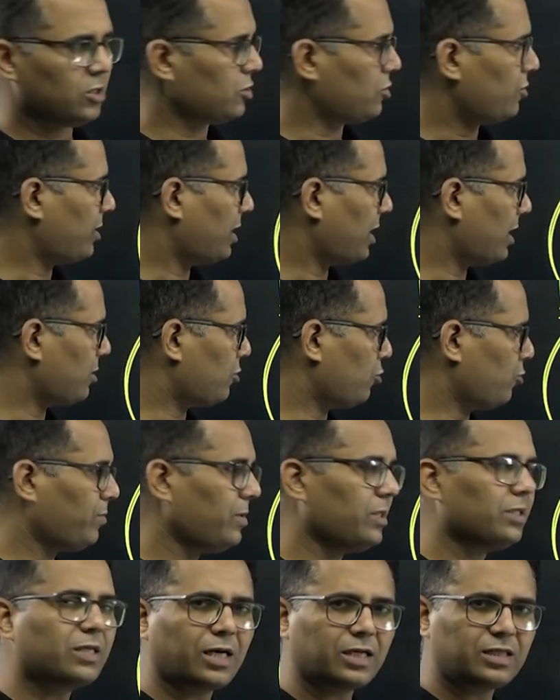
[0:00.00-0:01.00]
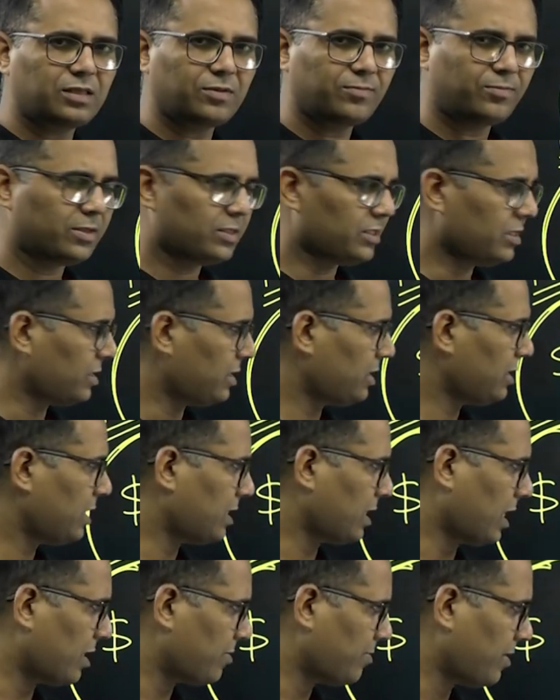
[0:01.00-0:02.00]
So when our rupee starts depreciating
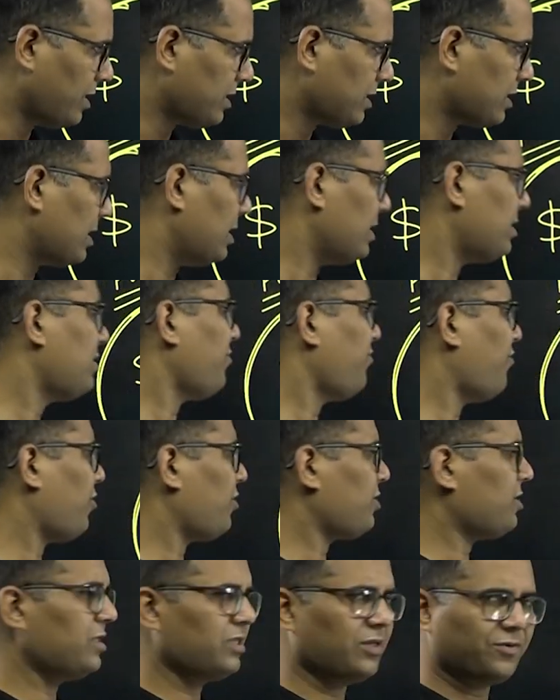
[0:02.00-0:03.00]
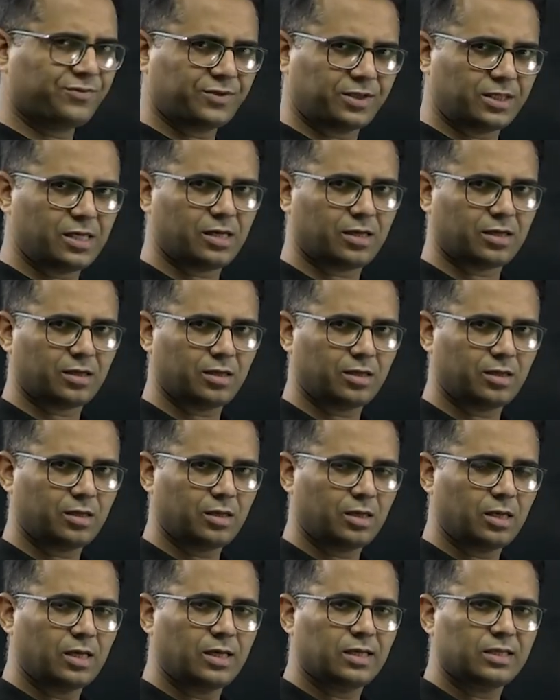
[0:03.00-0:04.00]
and RBI sells the forex reserves here,
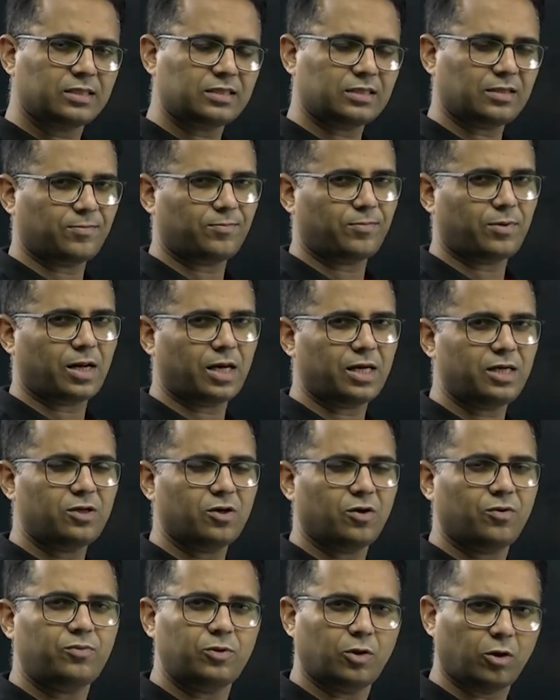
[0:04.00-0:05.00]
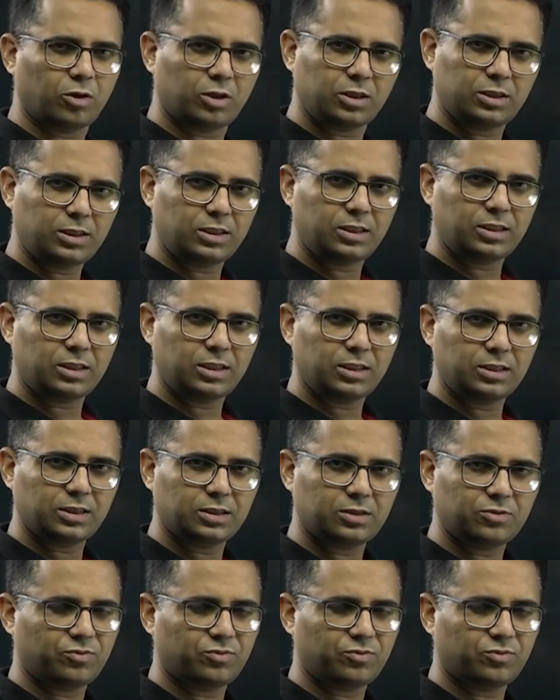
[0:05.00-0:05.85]
supply of dollars increases.